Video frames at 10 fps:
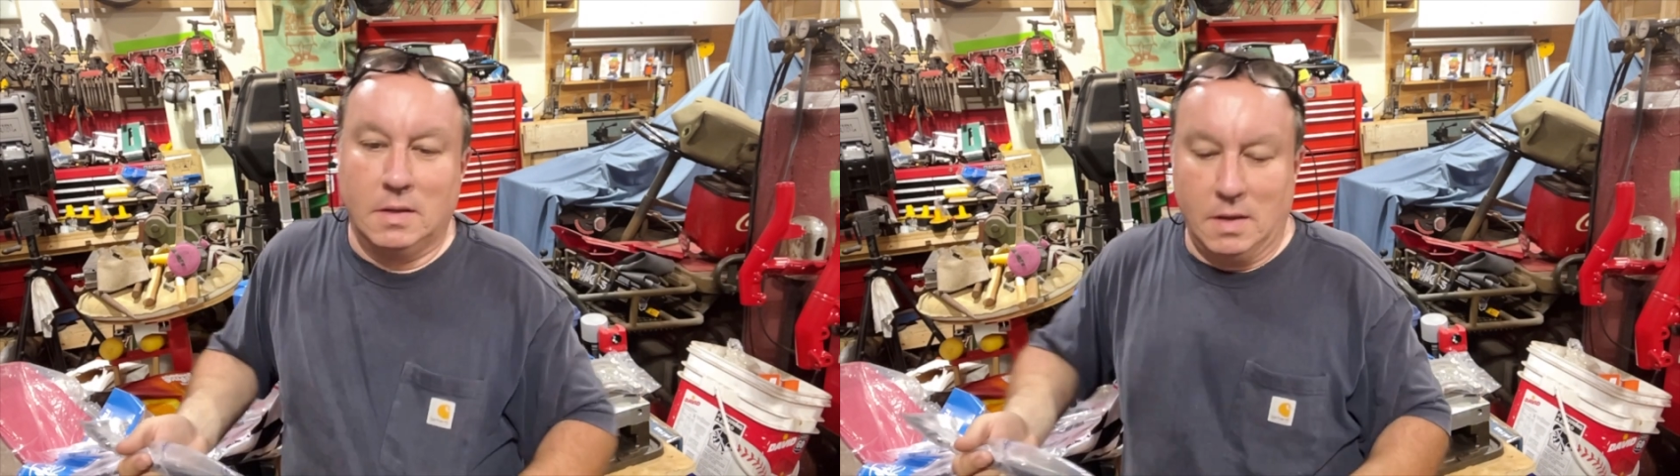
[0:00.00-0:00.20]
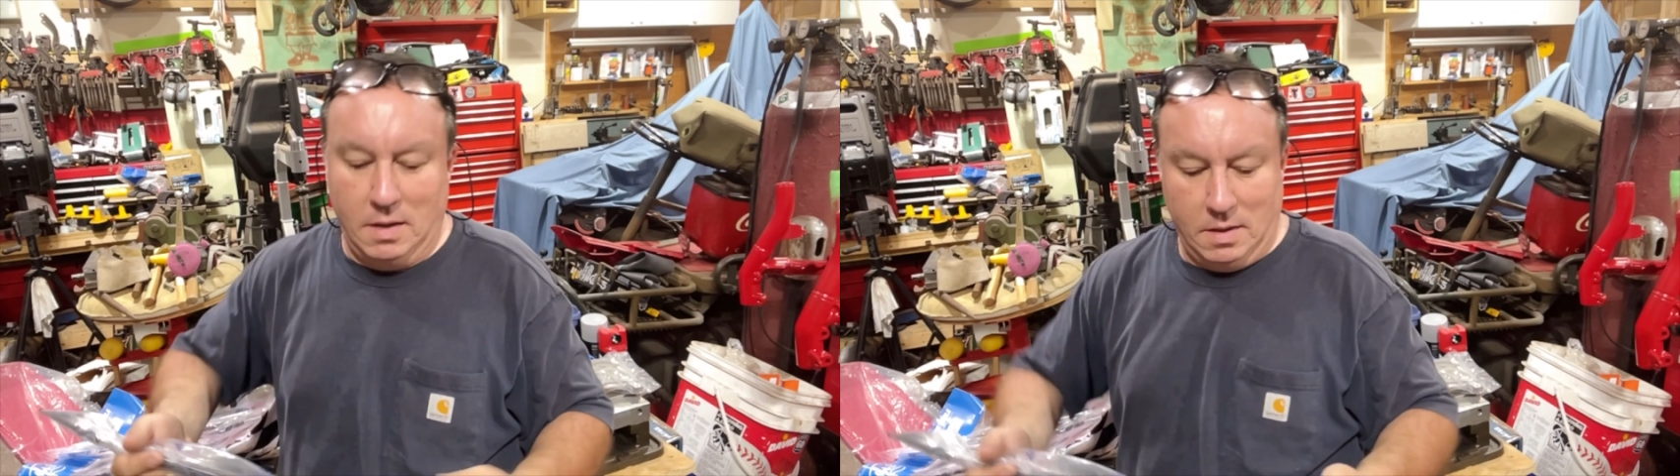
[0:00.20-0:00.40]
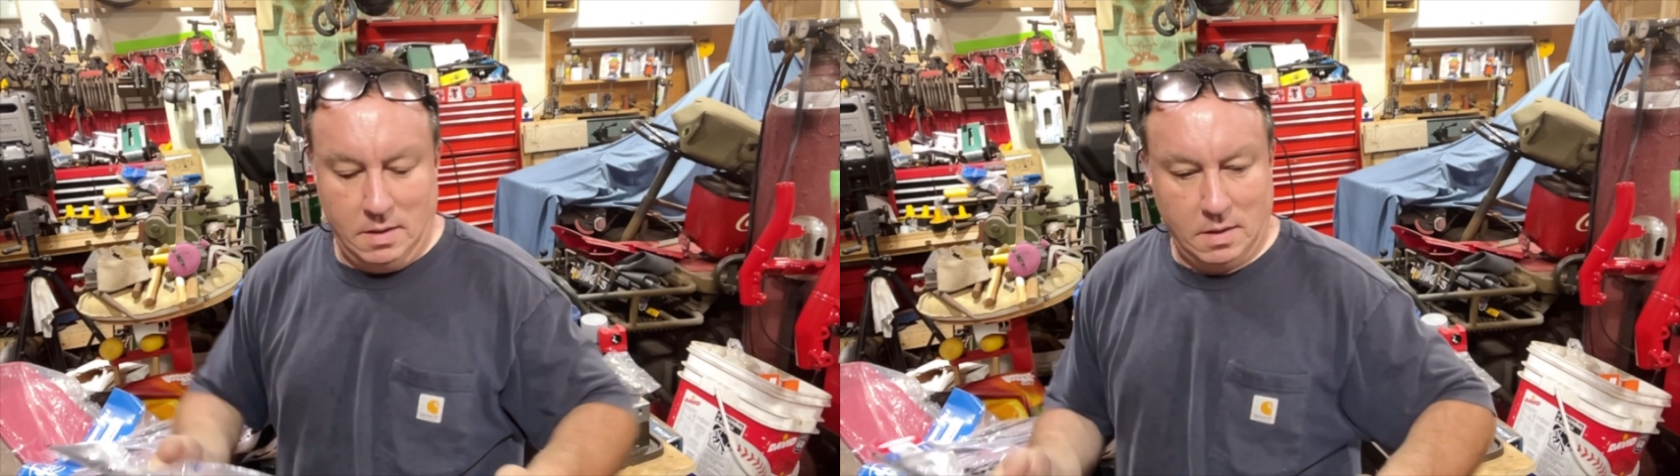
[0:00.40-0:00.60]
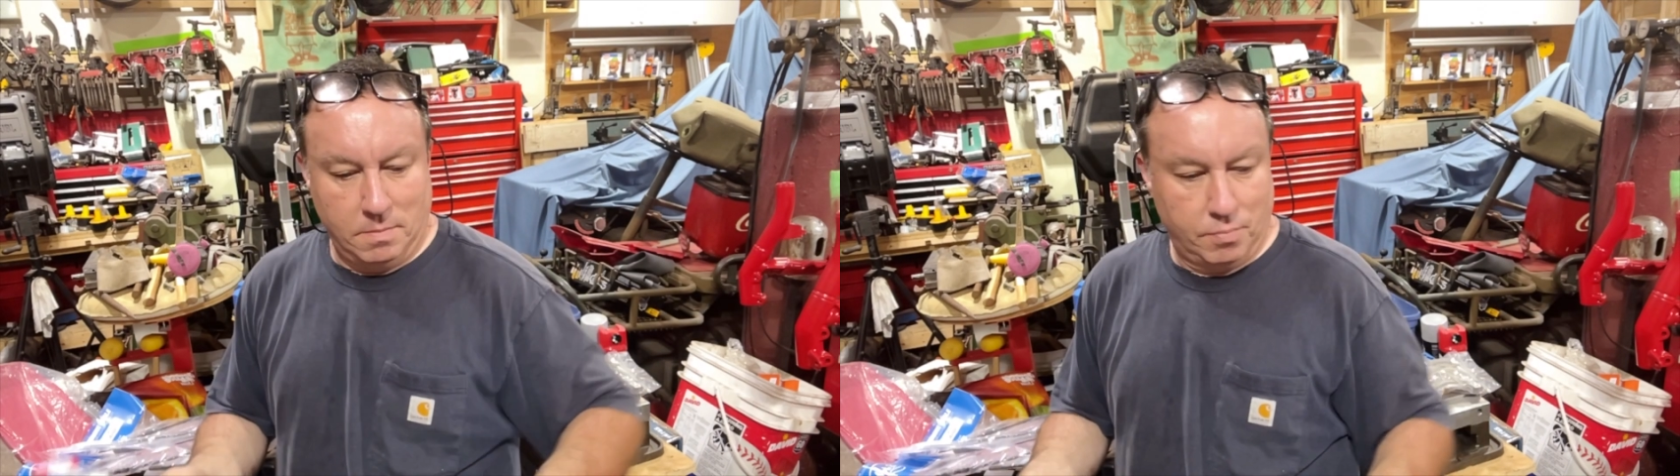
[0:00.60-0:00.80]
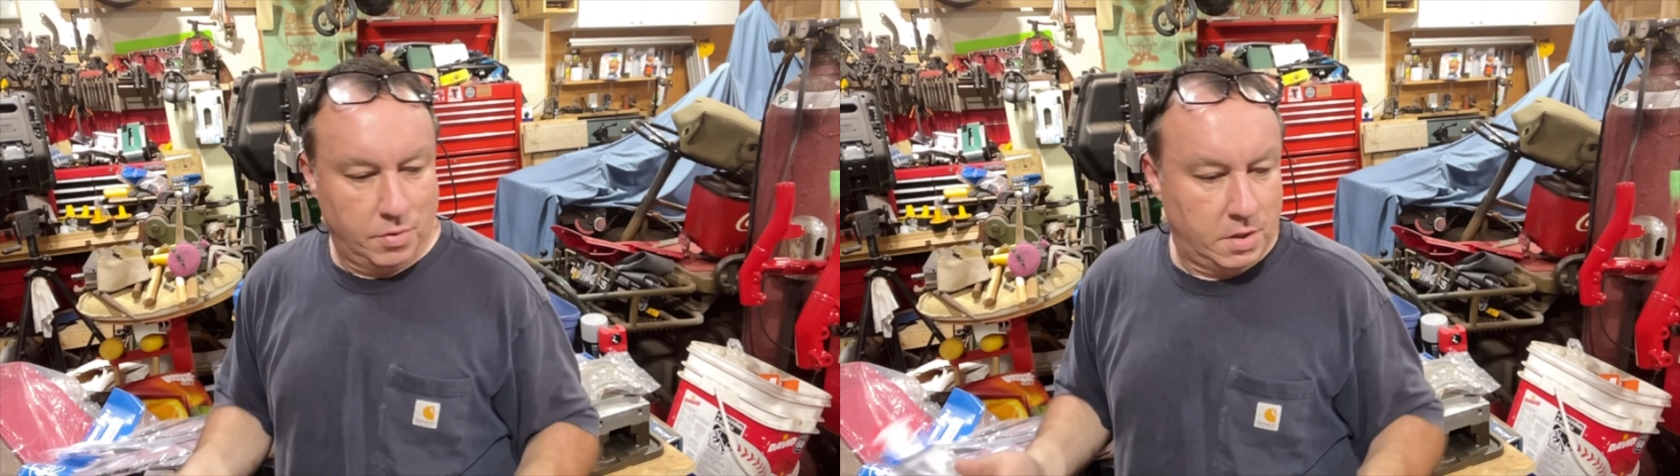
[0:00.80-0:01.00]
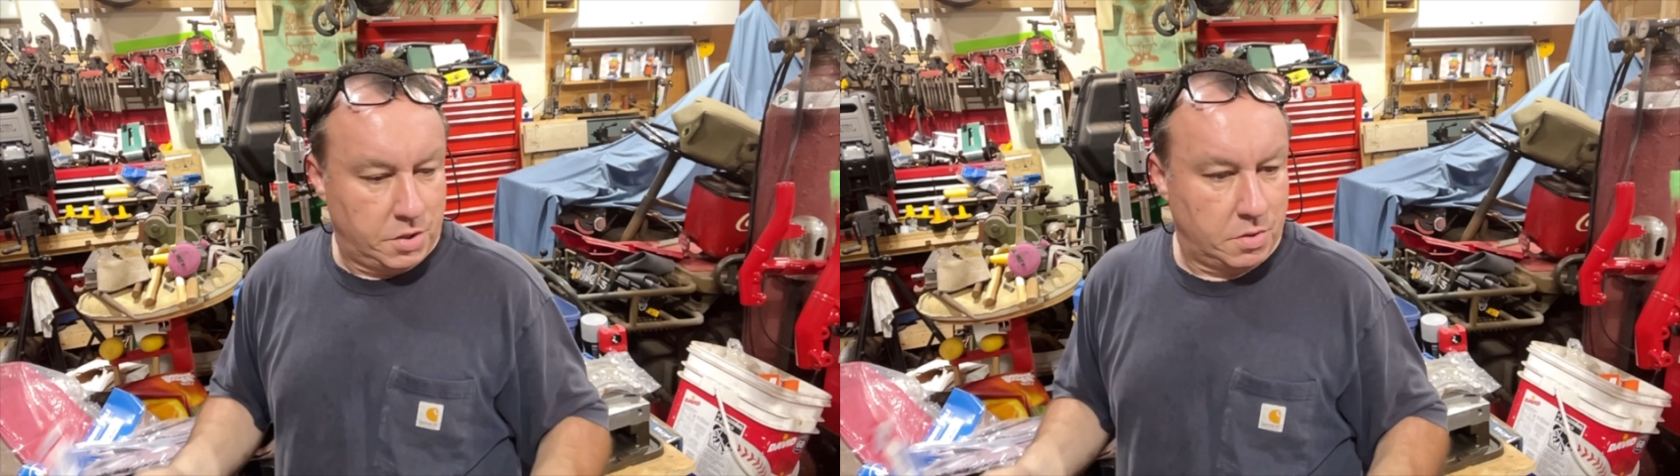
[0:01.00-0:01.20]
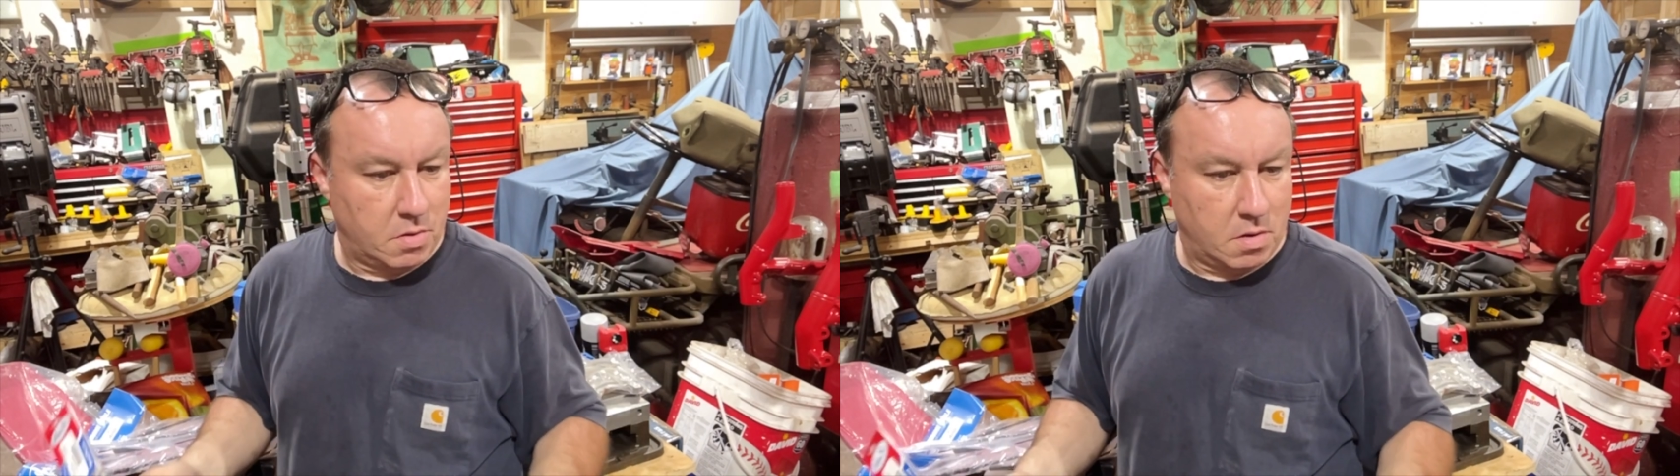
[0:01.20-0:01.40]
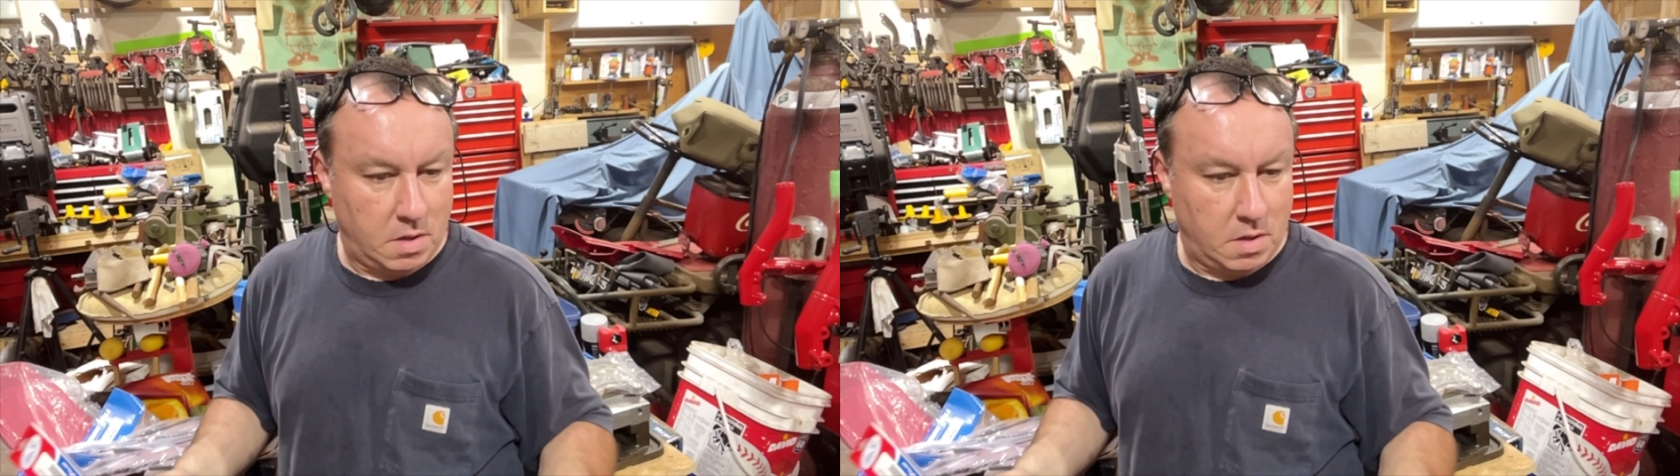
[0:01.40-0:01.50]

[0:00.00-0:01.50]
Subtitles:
And I'm pretty sure